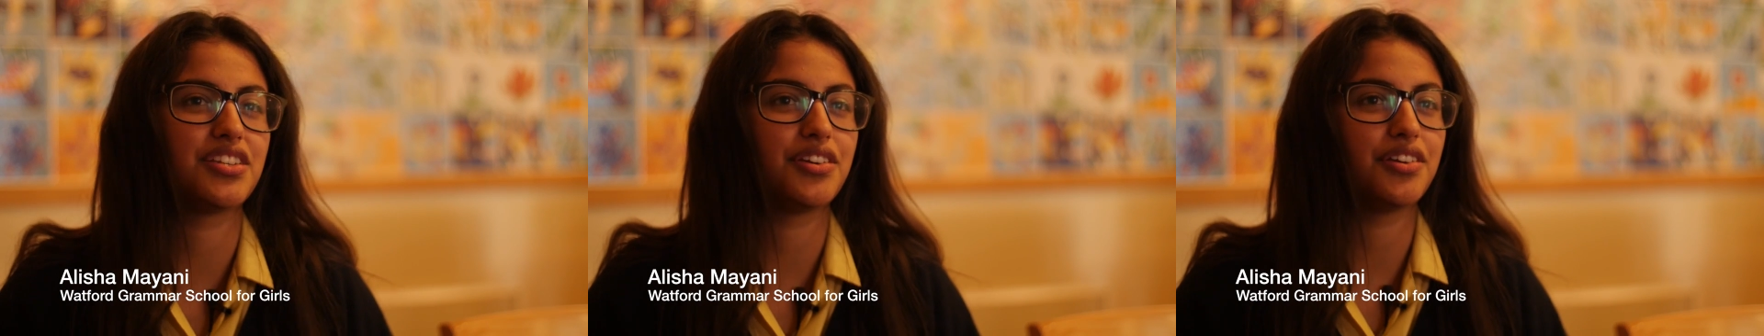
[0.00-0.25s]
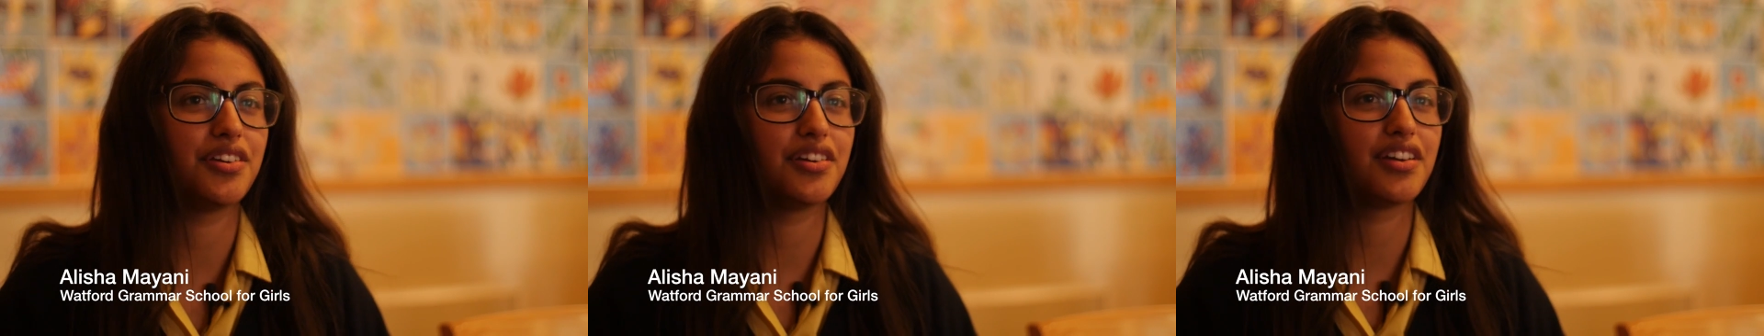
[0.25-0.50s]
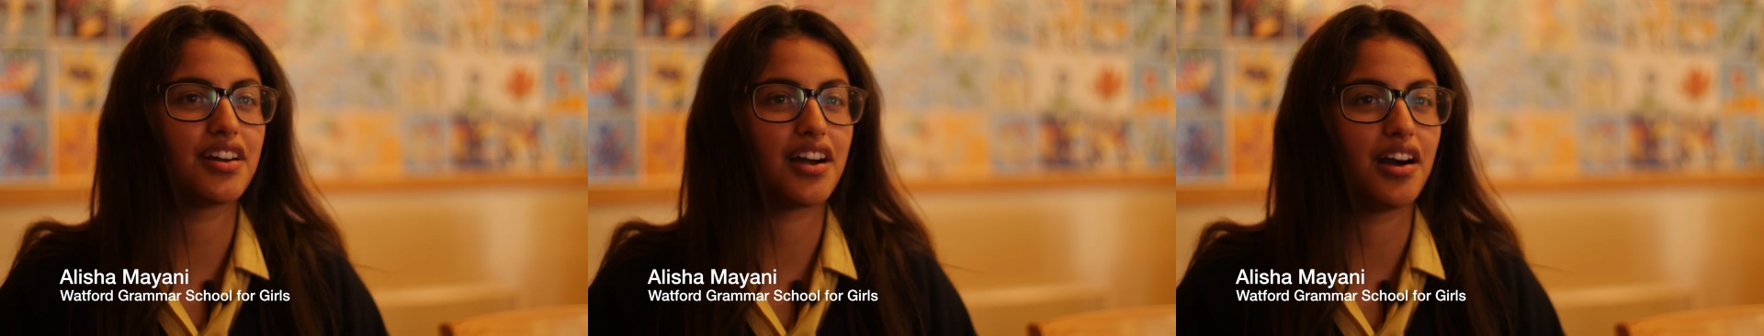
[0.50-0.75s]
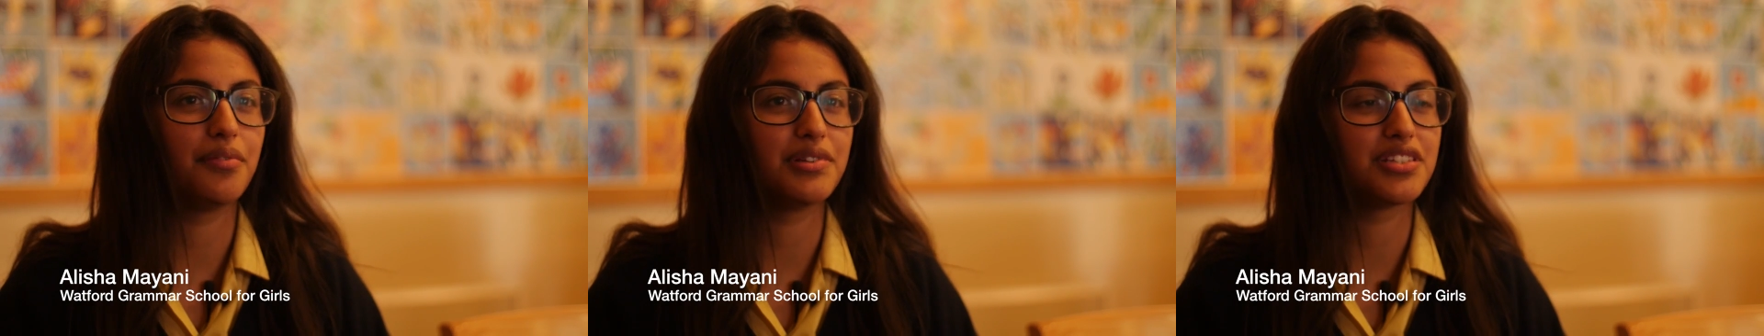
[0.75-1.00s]
to
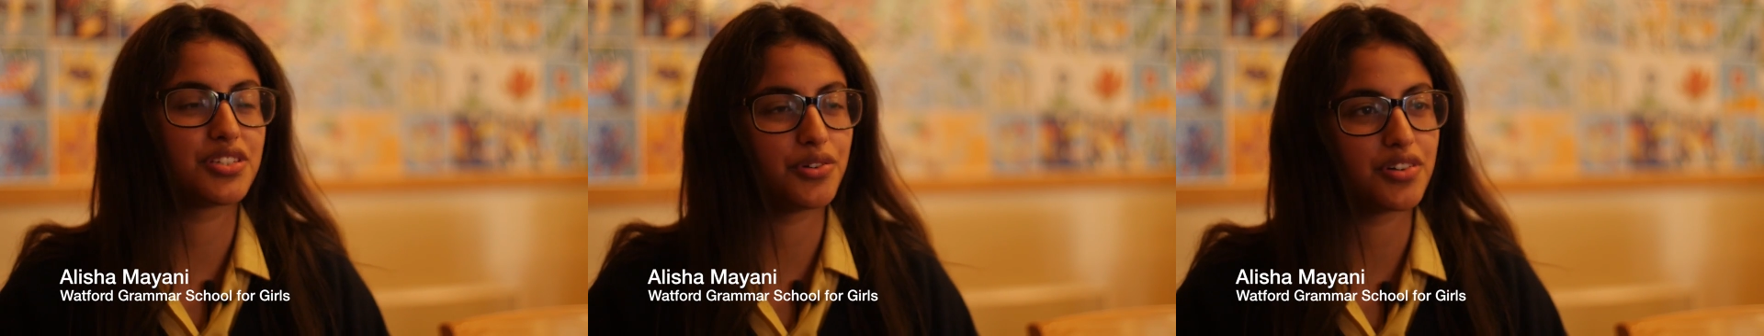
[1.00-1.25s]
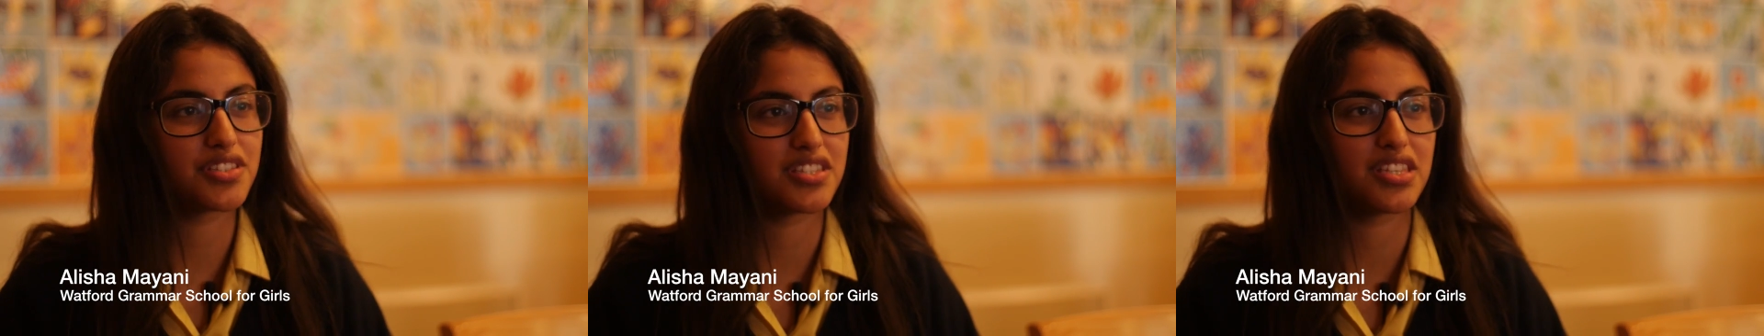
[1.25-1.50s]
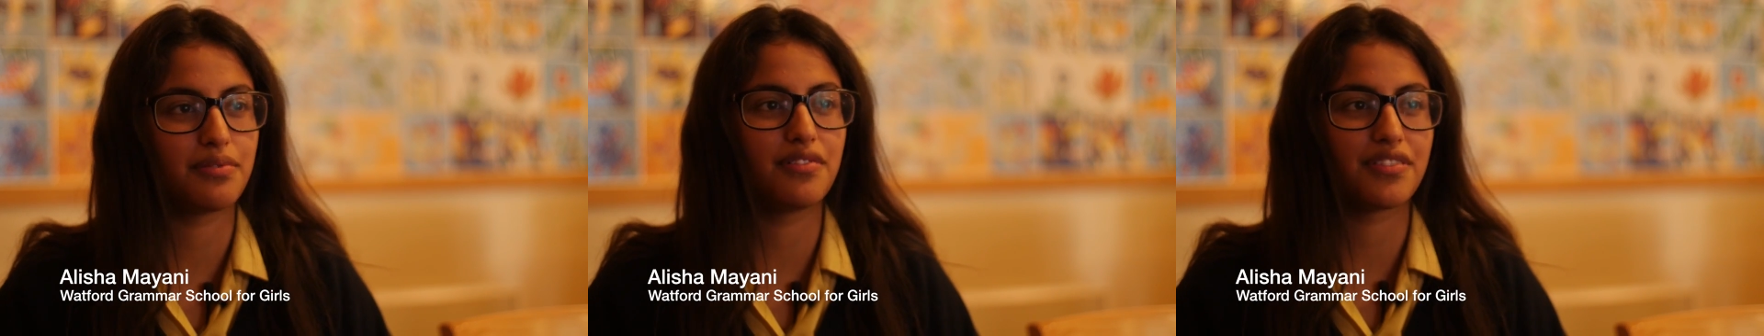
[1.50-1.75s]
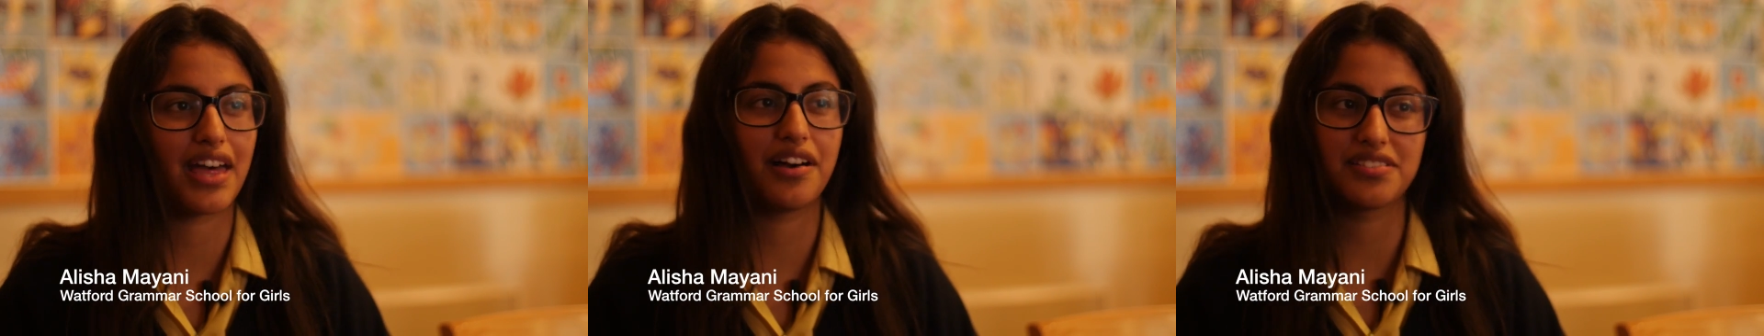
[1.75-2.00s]
come and talk to some
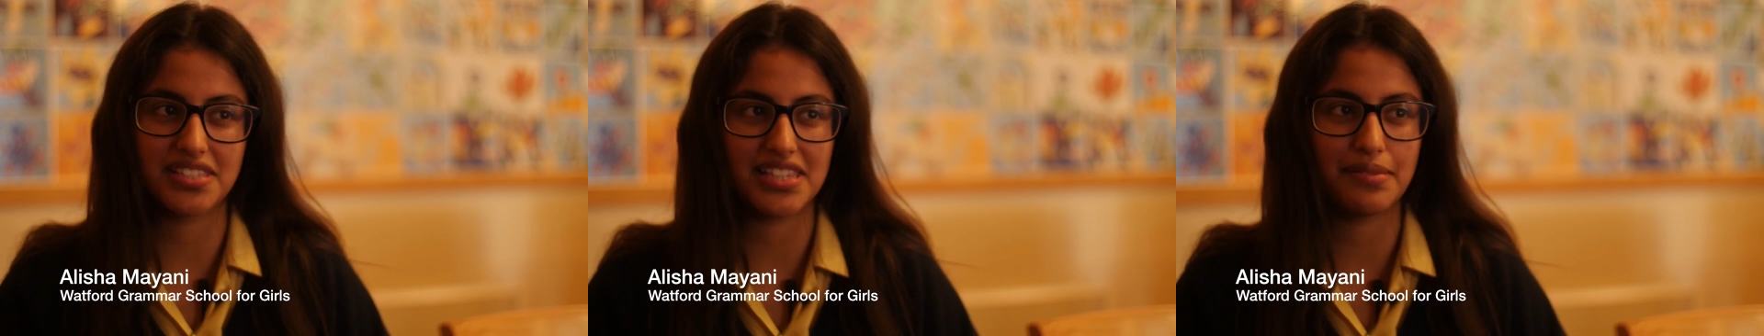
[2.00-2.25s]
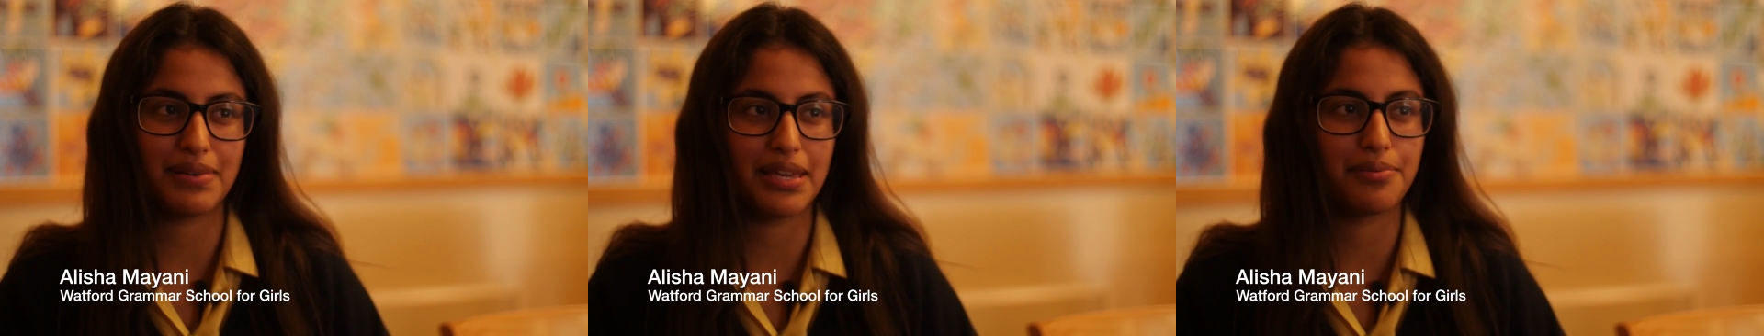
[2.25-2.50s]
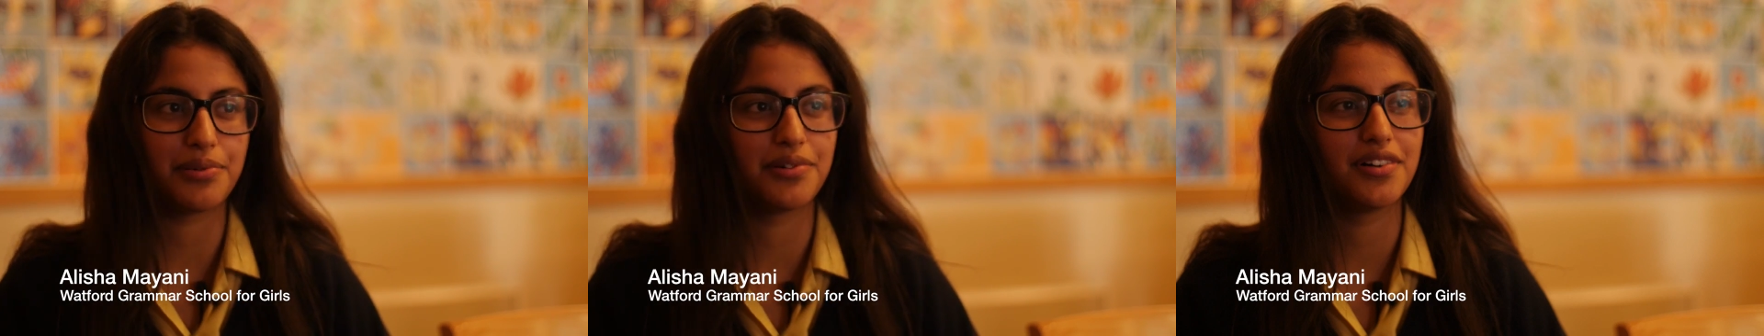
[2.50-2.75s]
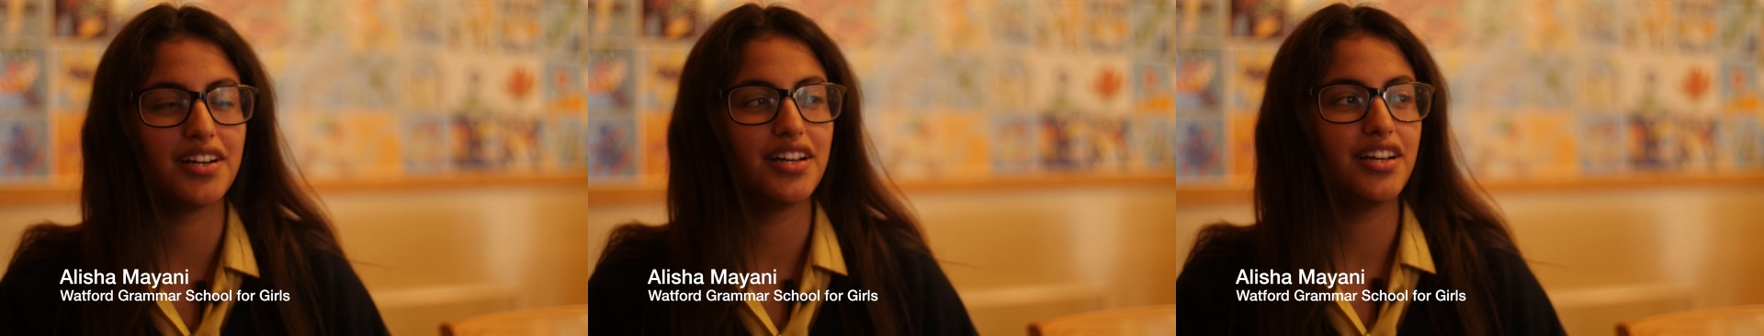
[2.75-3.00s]
of the elderly
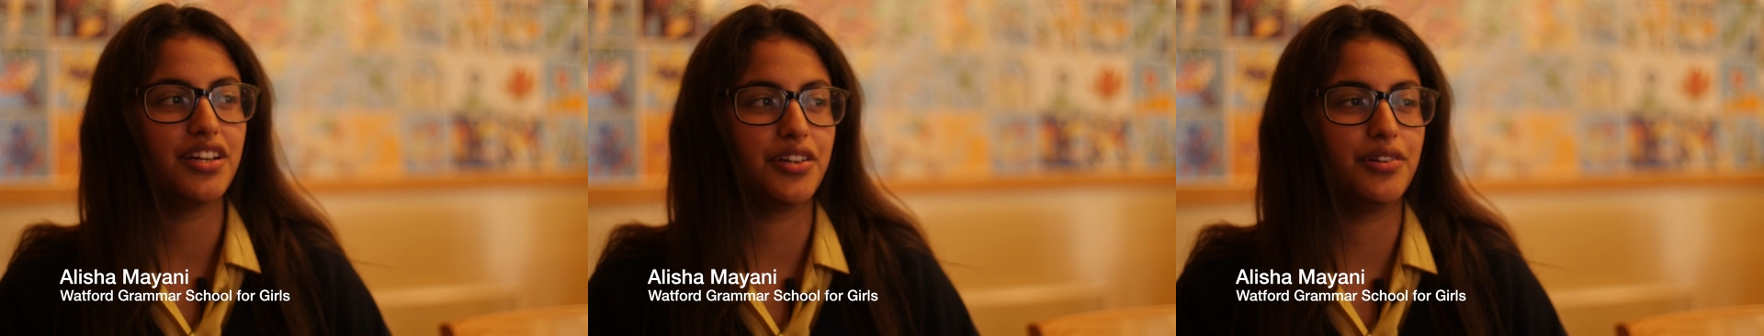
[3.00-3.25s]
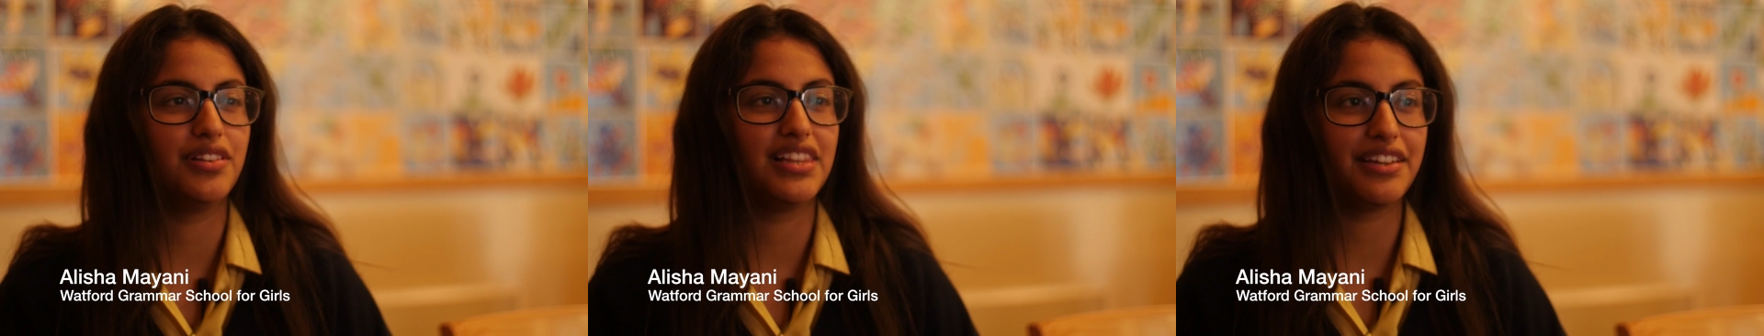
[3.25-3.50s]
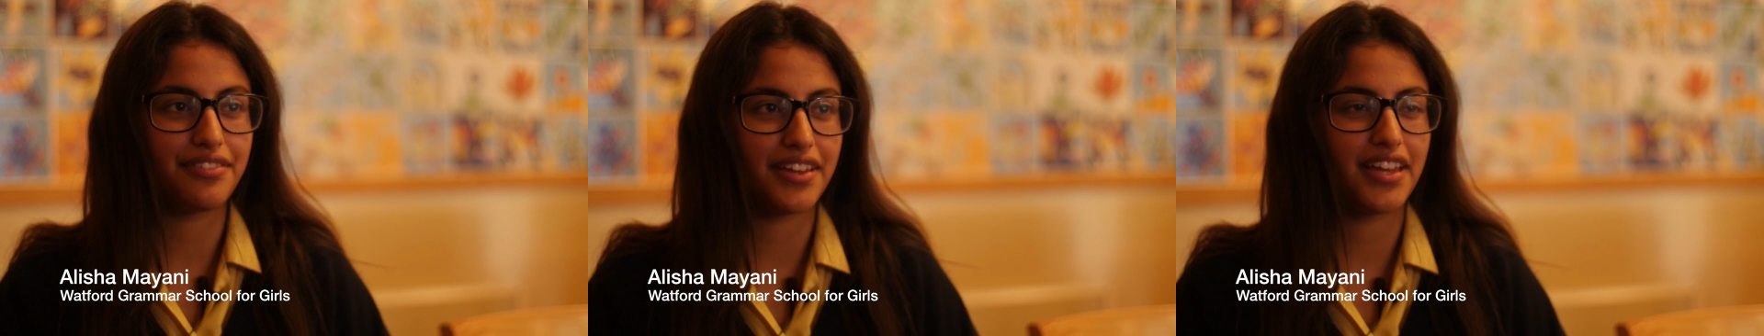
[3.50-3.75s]
people who live